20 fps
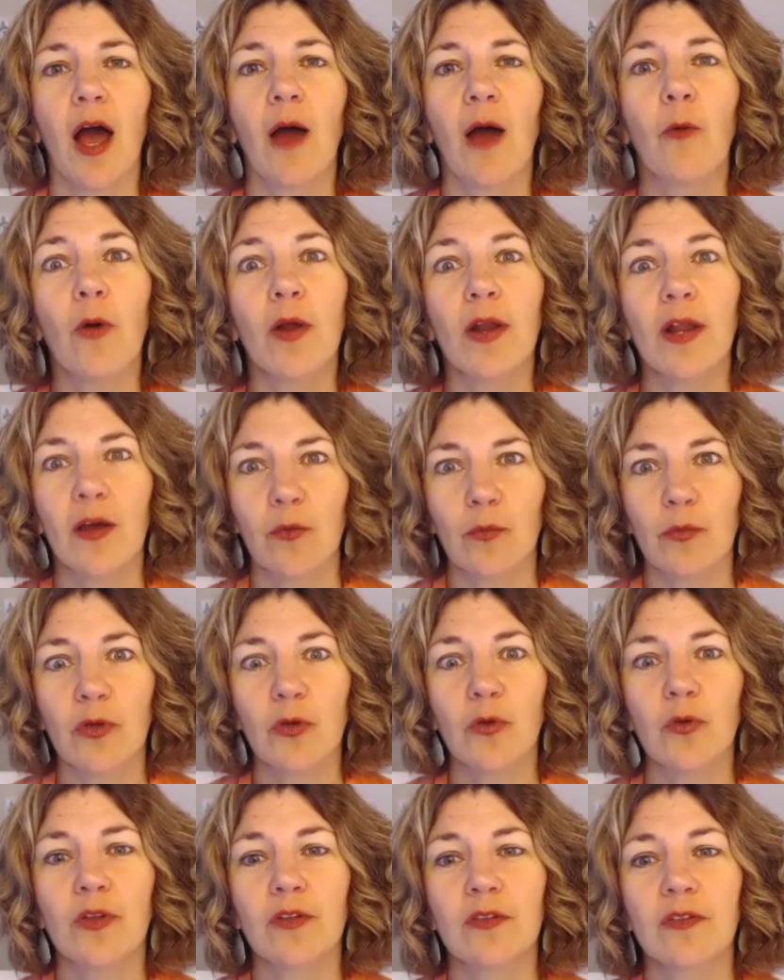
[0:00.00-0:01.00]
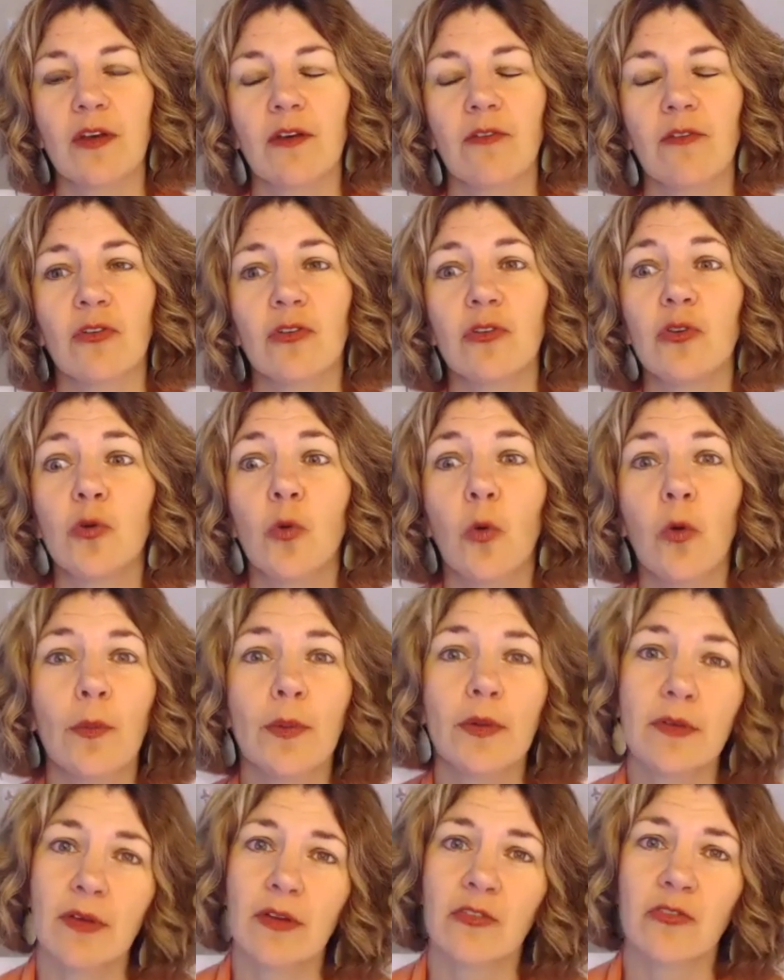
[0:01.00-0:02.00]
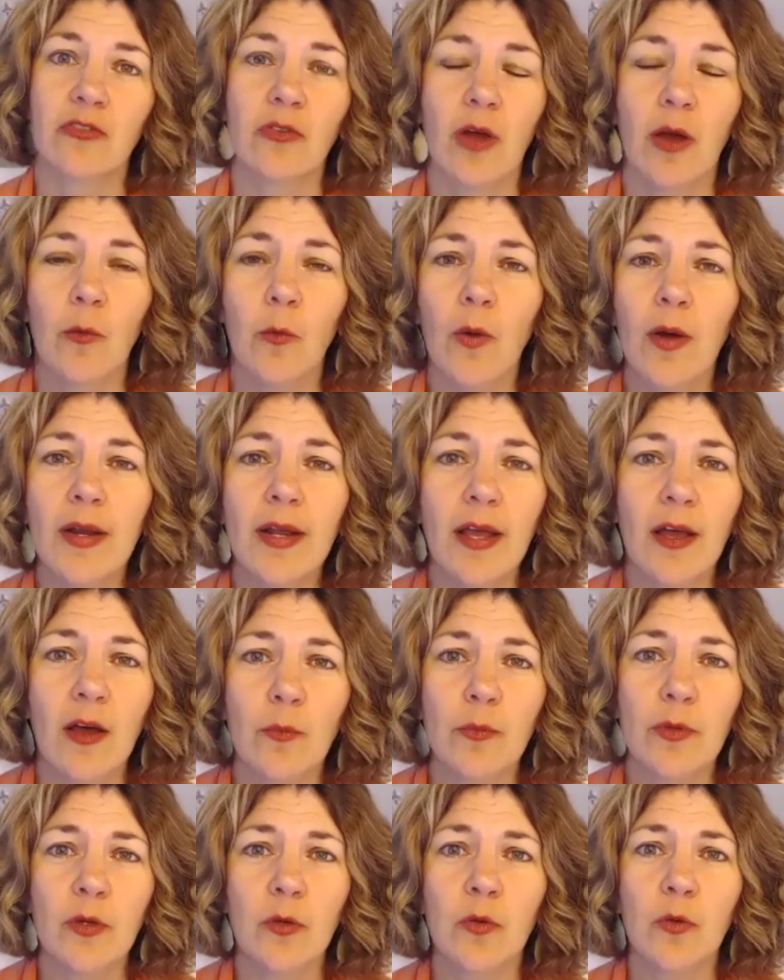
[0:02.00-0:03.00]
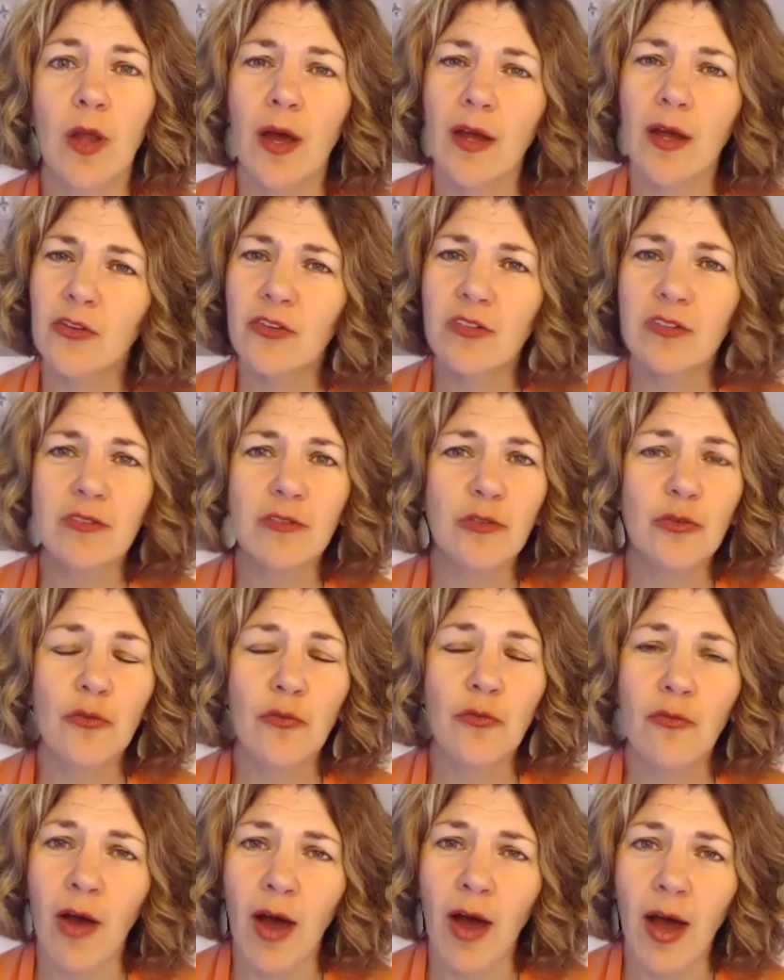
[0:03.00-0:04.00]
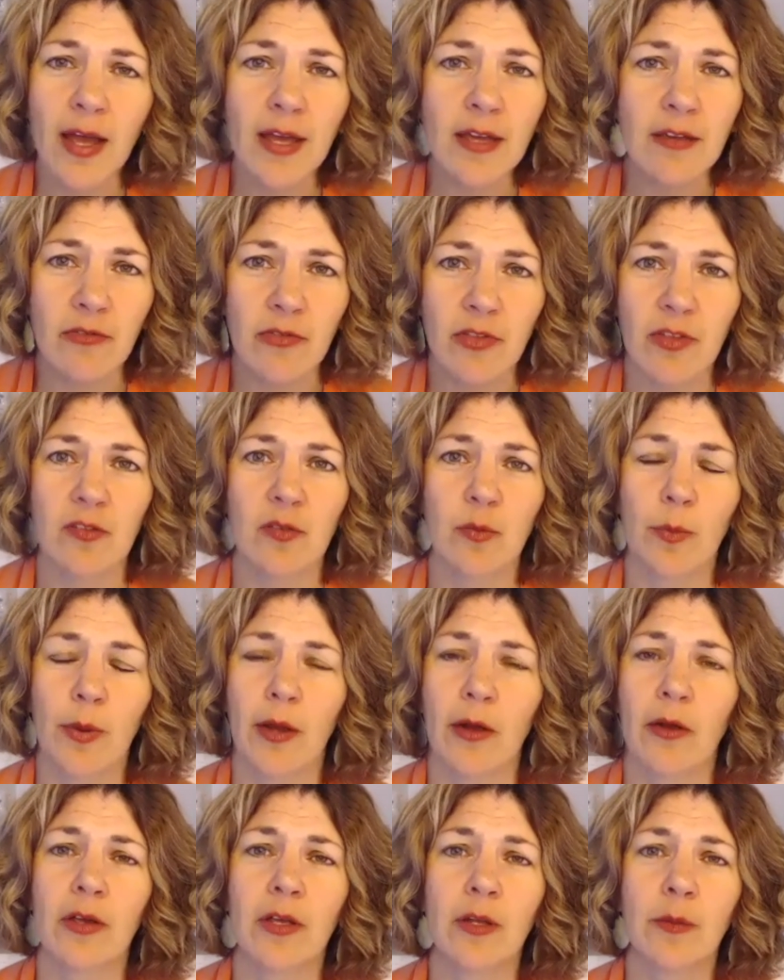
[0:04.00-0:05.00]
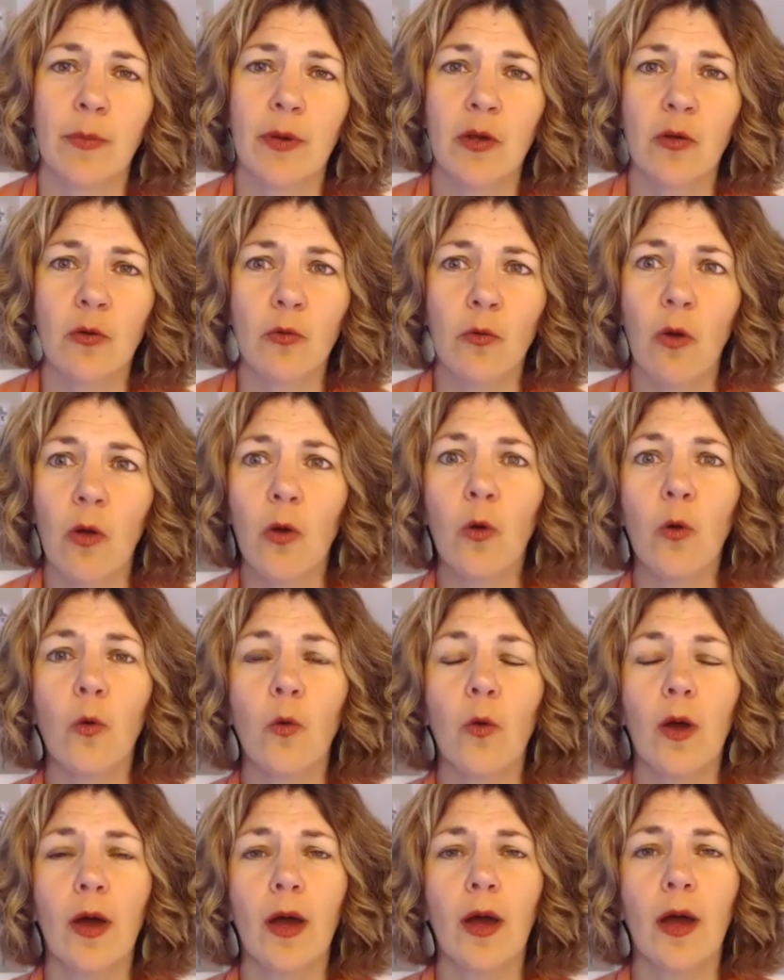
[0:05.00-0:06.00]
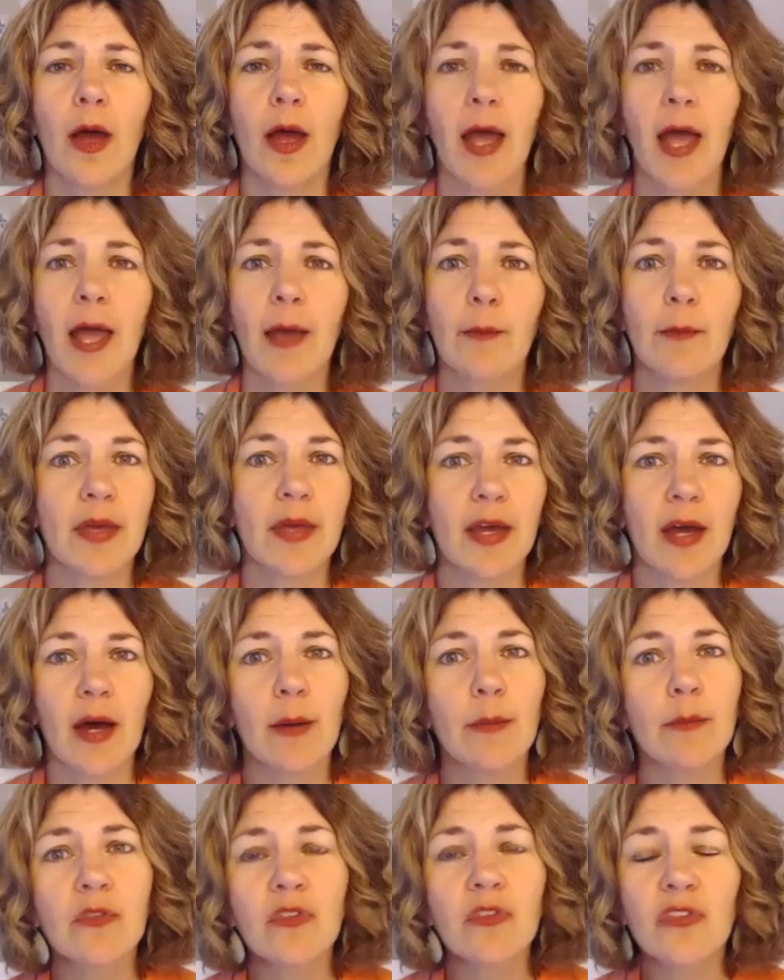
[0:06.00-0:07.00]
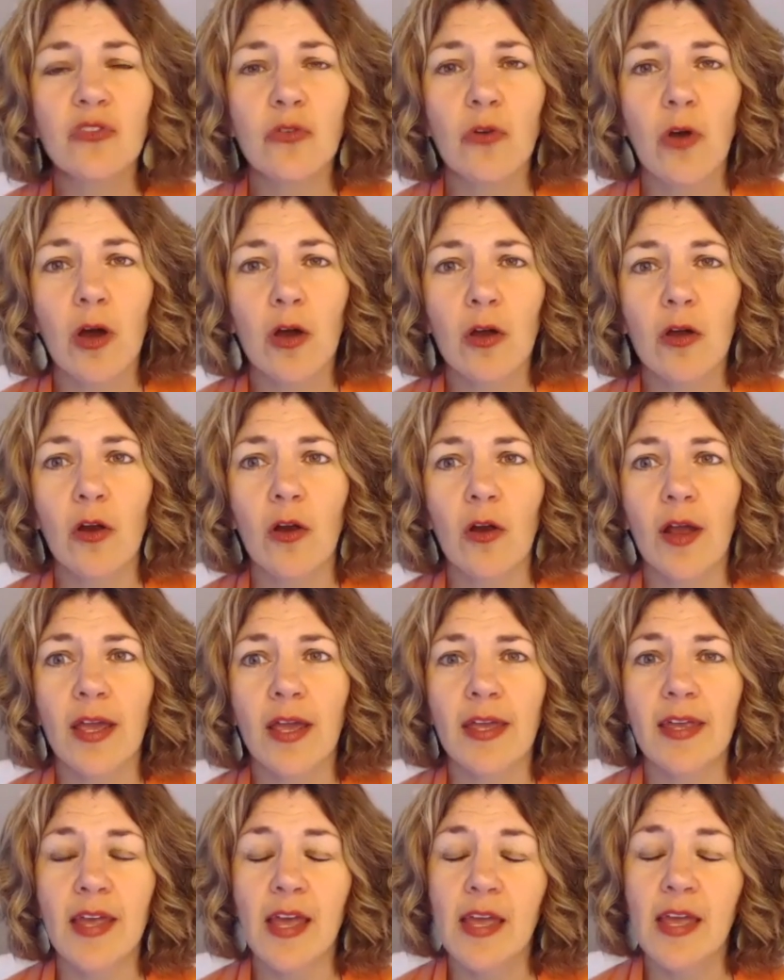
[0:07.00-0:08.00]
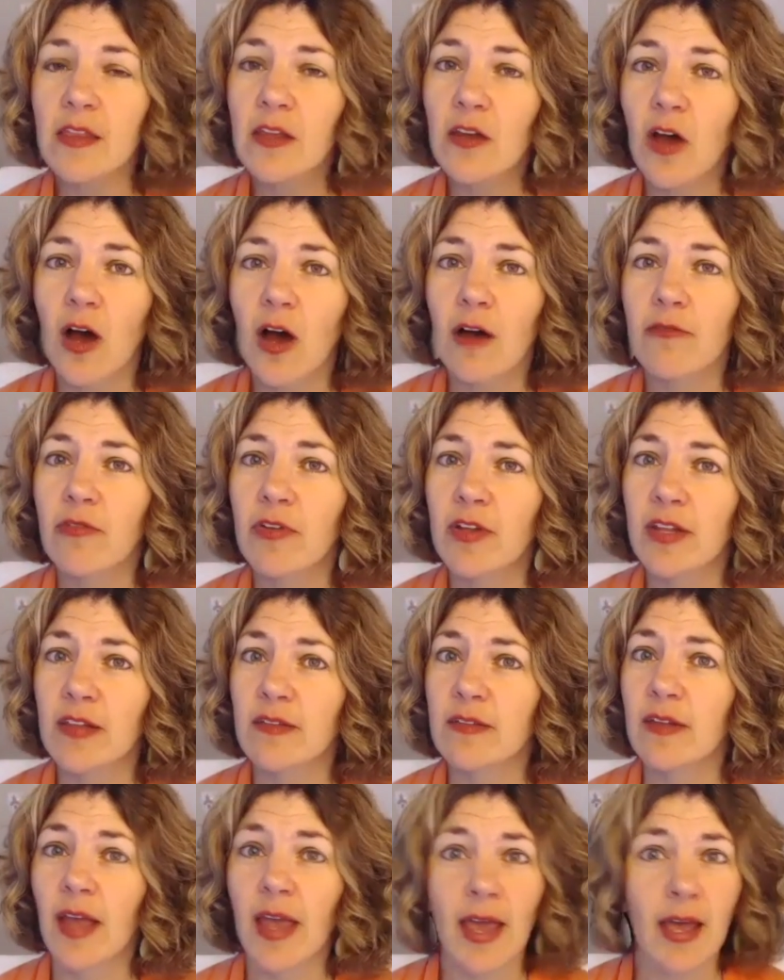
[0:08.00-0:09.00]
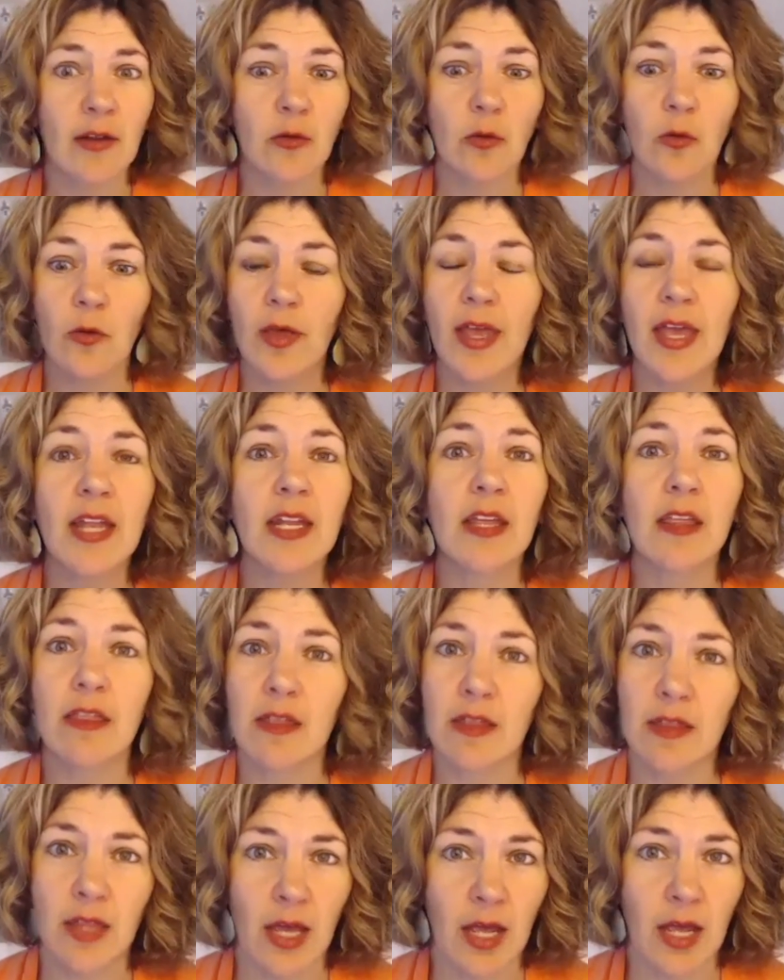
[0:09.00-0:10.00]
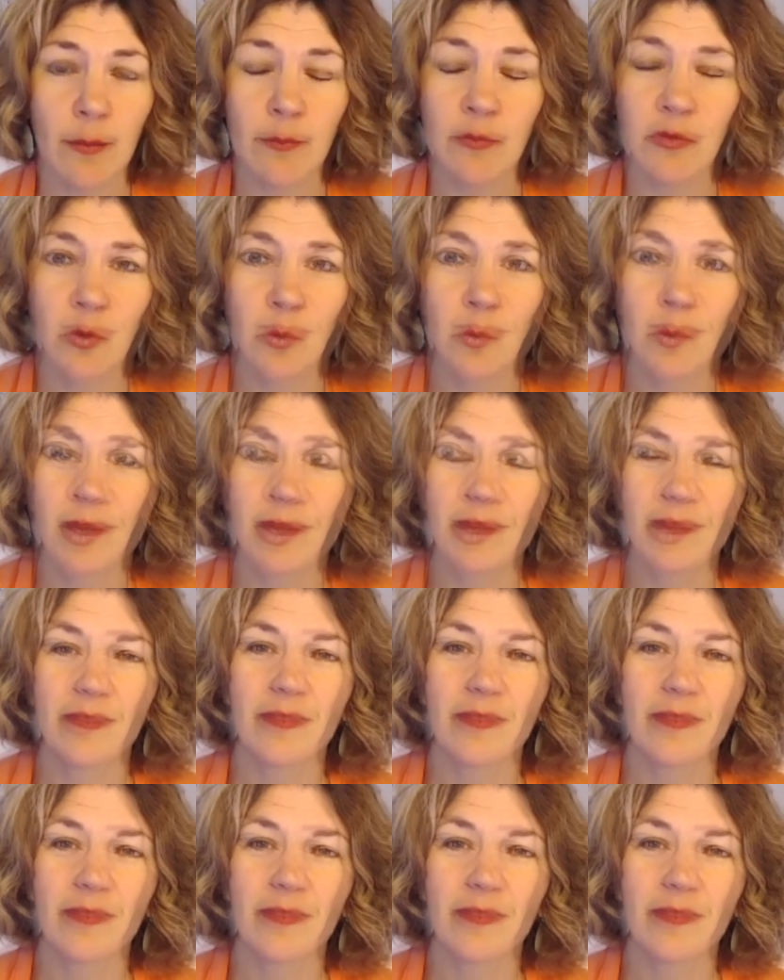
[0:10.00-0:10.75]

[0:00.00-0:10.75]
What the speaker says: I want to help you discover your potential. I want to help you not just survive this period, but grow and become stronger and gain the confidence to handle anything that comes your way.